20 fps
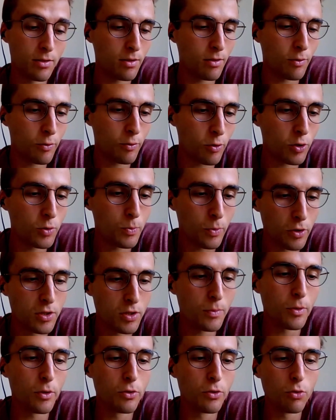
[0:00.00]
of course
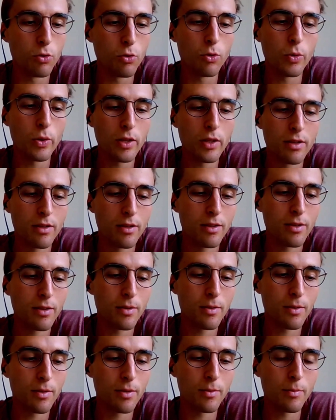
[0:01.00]
possible to do it,
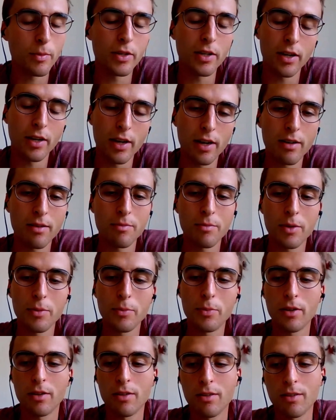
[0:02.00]
but again,
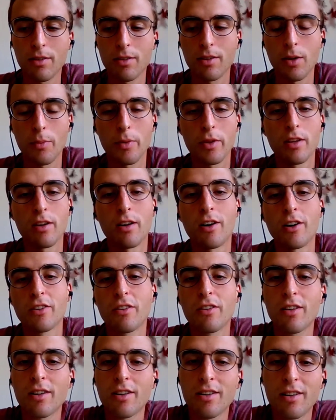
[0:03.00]
maybe a bit
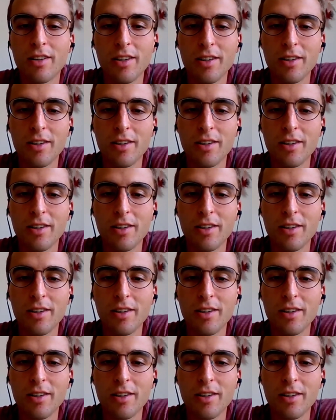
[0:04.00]
harder.